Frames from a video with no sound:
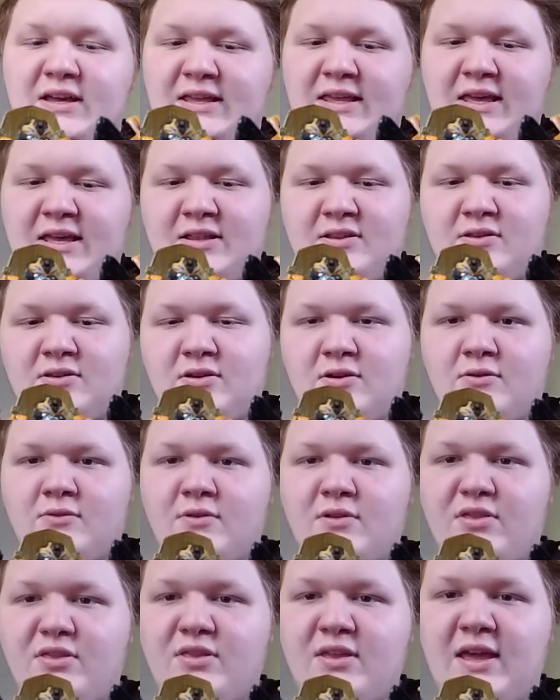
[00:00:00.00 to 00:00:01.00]
again, go
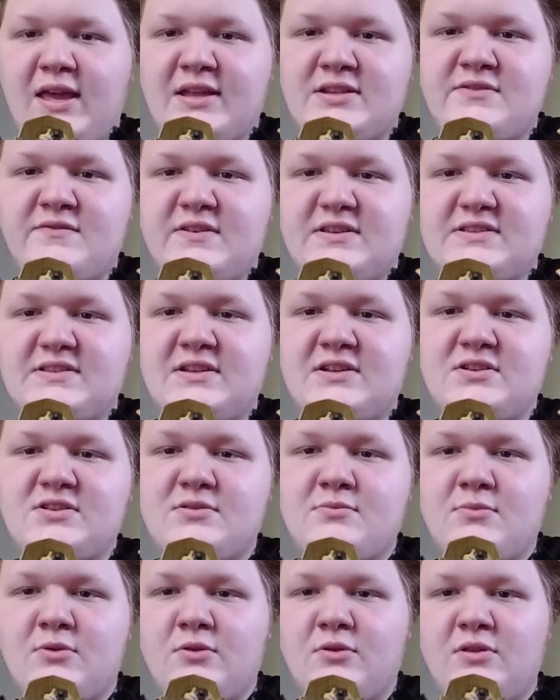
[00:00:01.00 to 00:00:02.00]
with the Age of
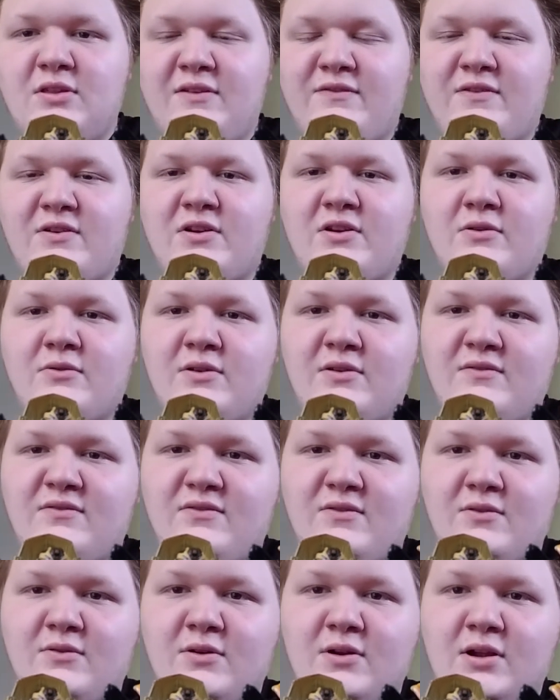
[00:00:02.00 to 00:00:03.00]
Extinction mold. If you're going
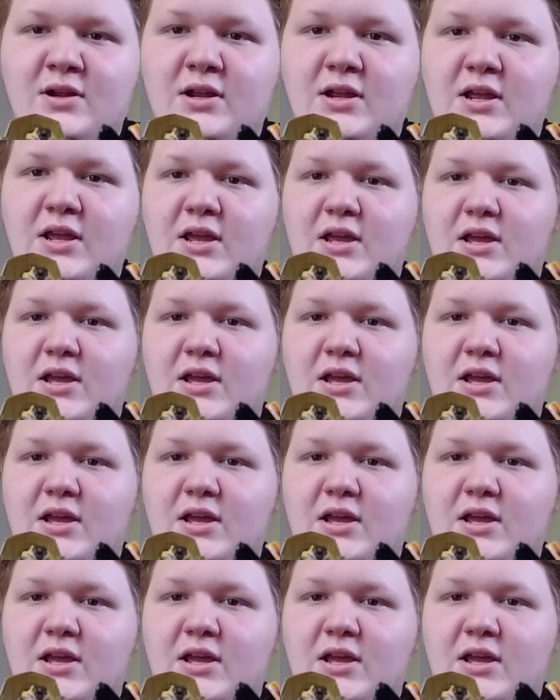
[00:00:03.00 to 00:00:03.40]
for